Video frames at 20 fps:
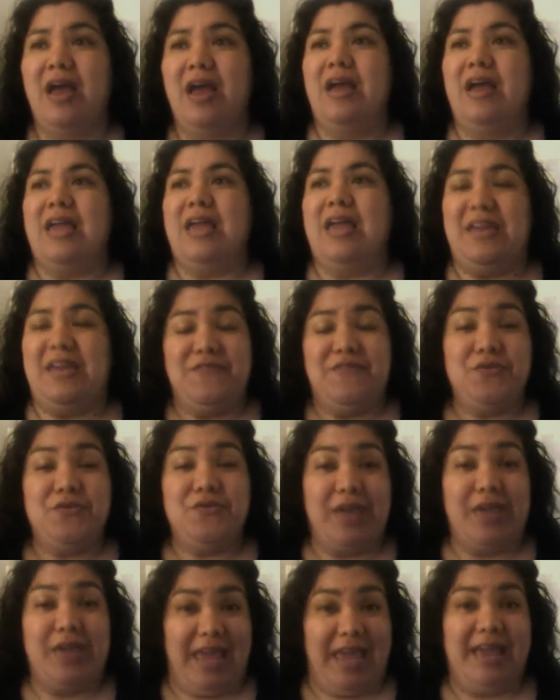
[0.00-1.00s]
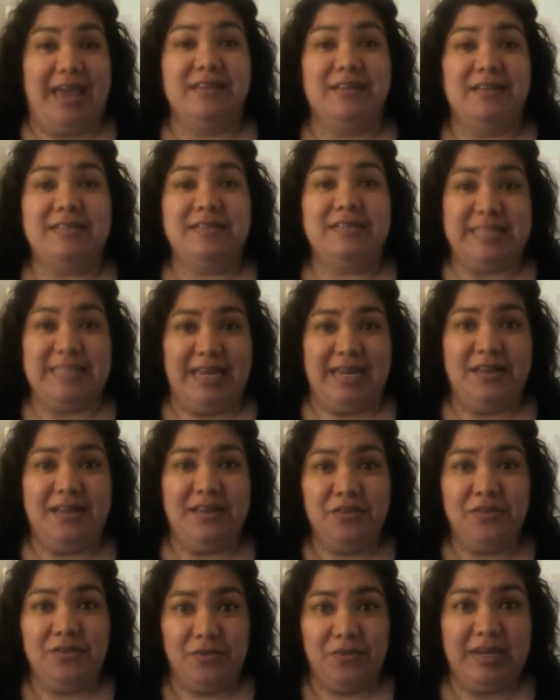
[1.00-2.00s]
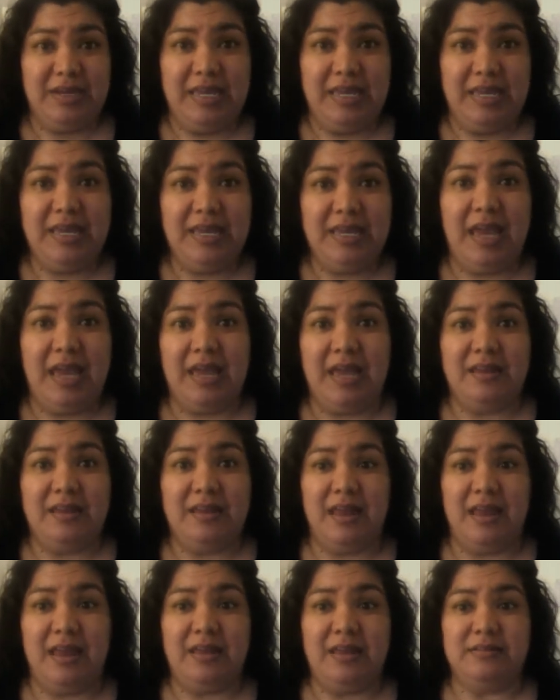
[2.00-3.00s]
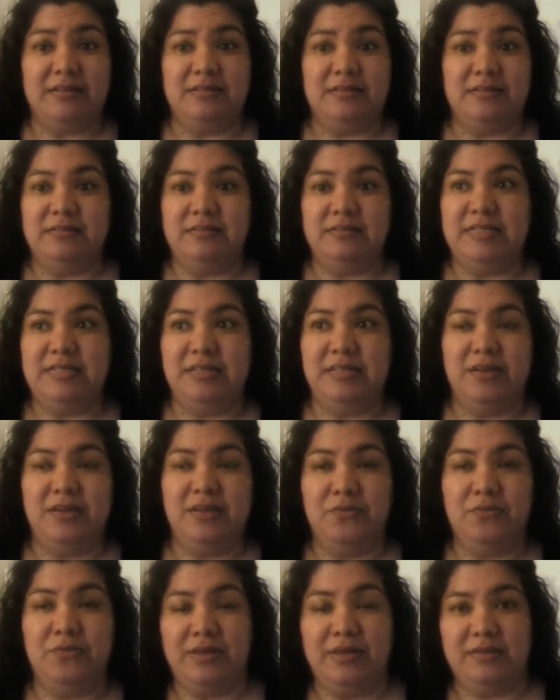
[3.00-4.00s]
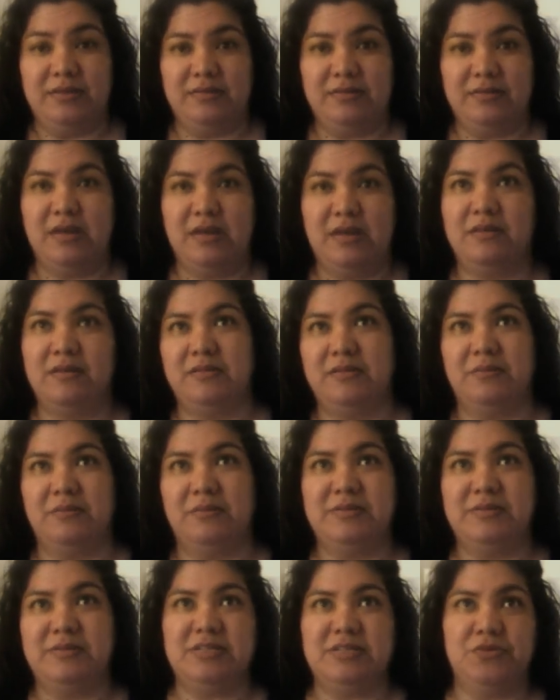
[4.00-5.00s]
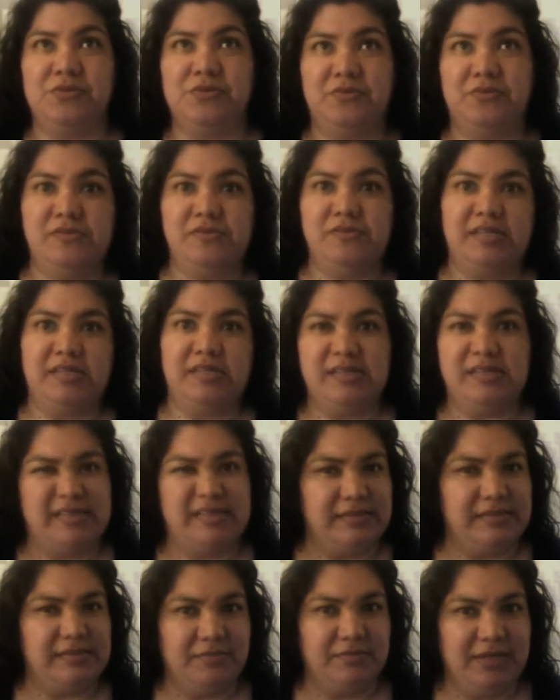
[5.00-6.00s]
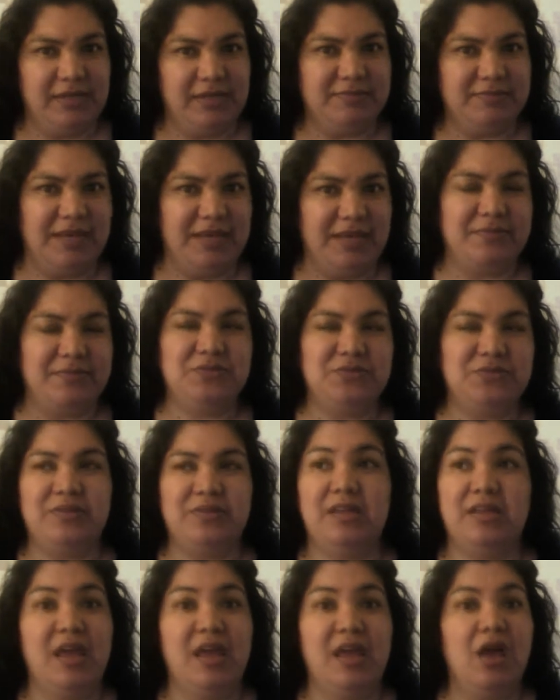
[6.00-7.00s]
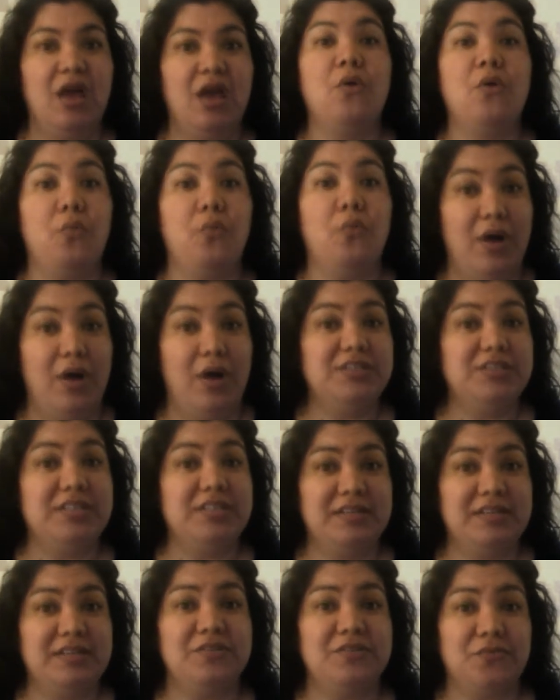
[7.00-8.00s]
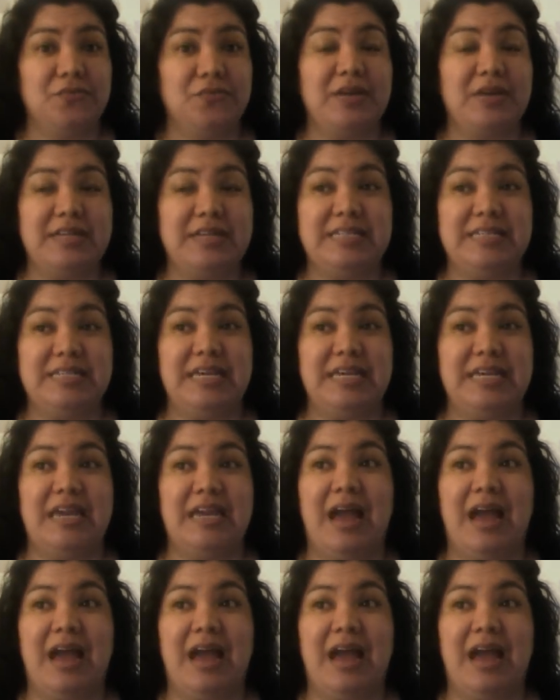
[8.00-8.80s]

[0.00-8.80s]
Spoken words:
if you can stand 3D and dealing with the potential wooziness that sometimes happens with it, watch it in 3D.